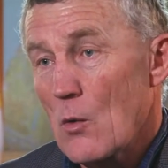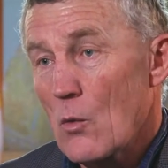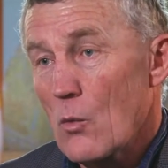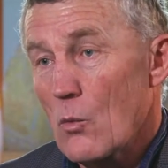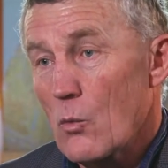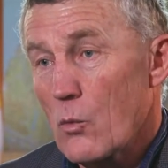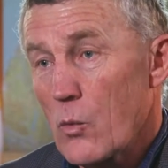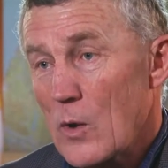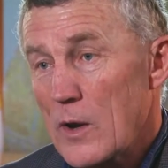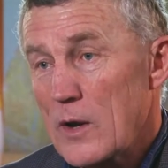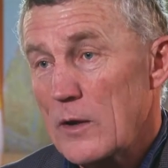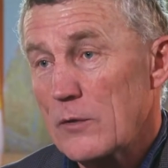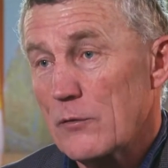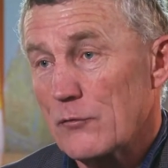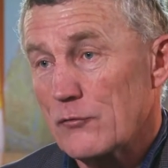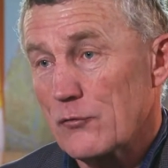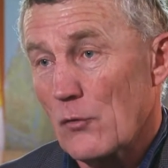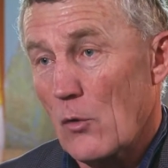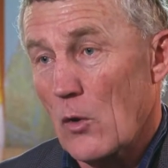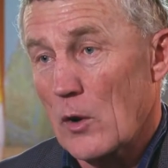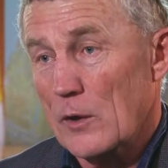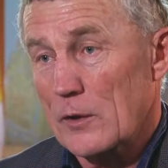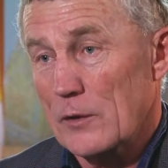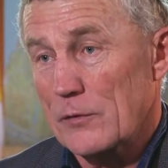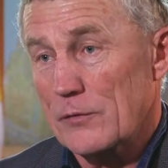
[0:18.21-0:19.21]
we
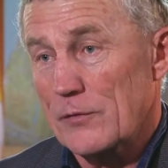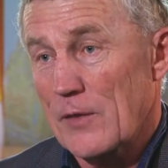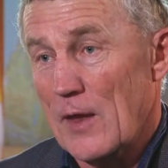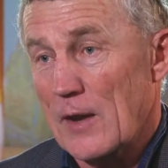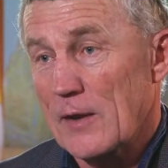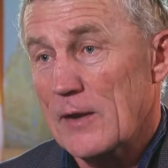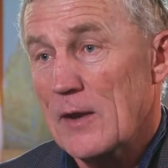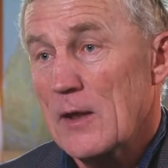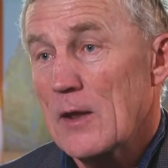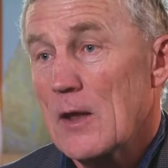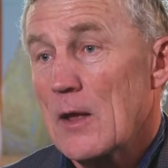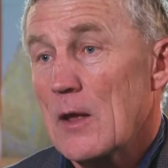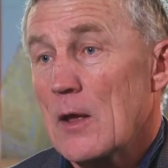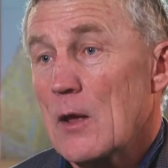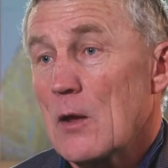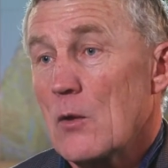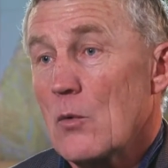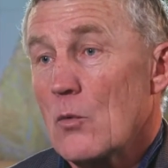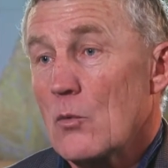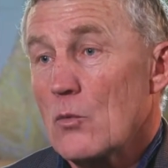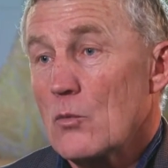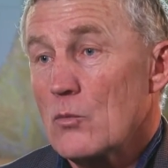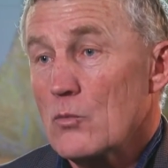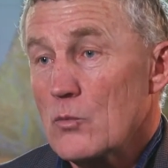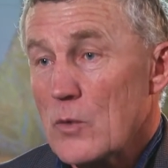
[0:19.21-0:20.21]
decided that
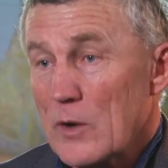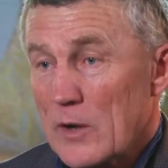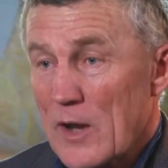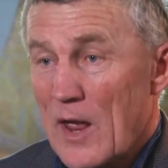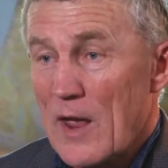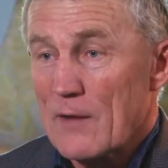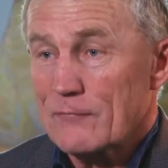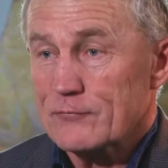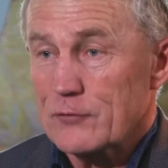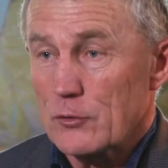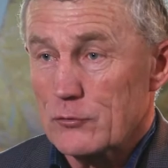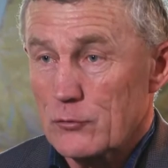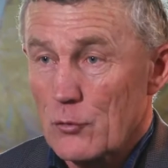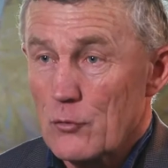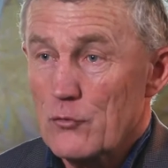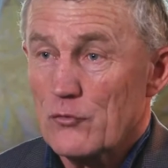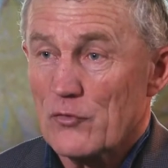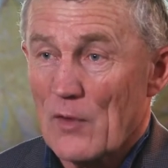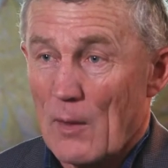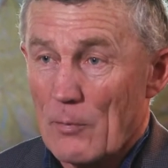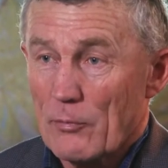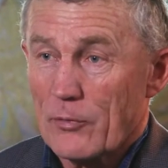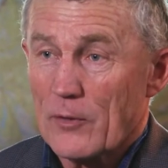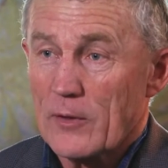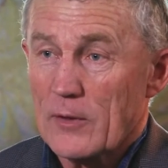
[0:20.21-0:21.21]
we'd have to do
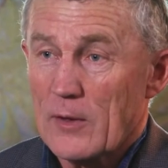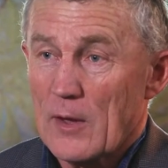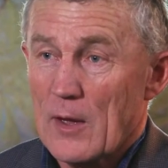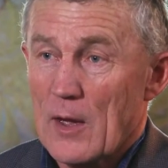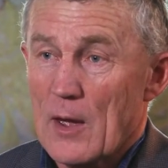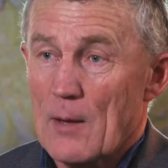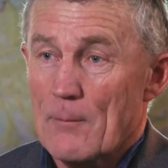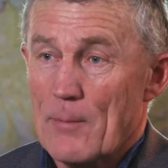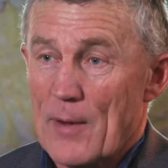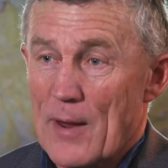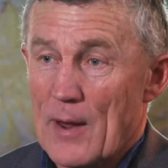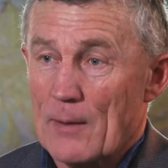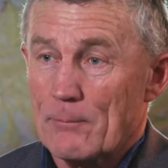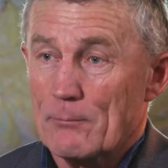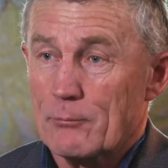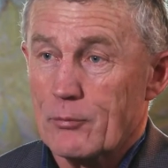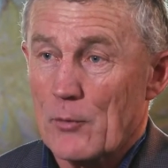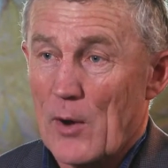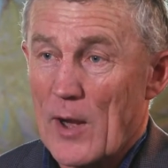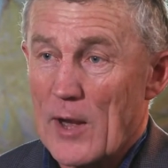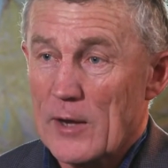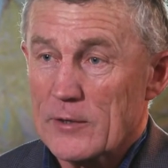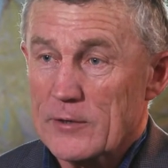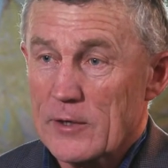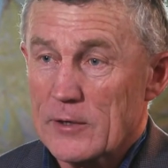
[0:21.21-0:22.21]
something about
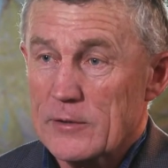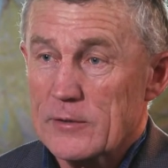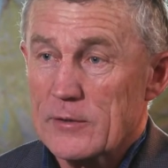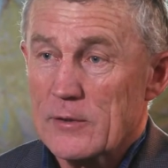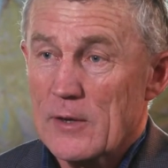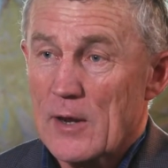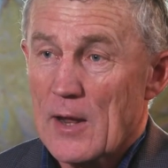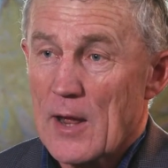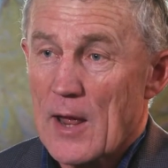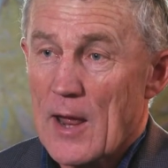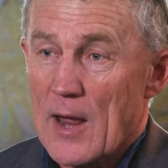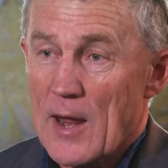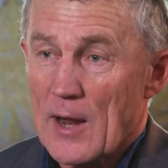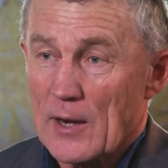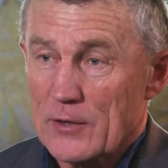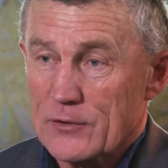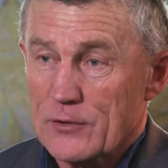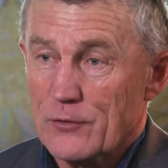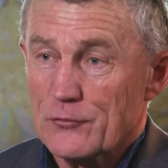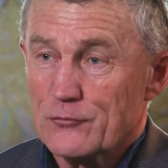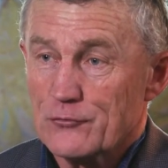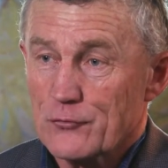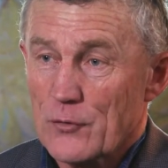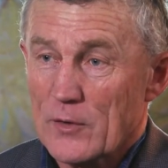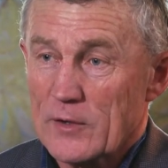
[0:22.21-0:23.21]
branding our
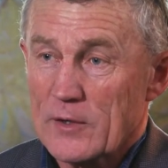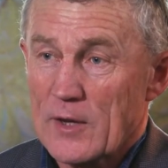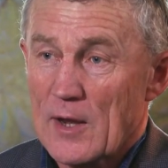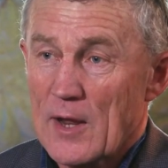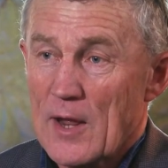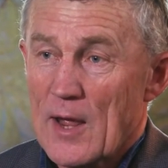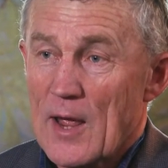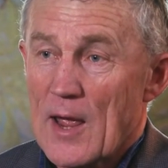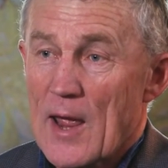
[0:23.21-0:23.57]
district,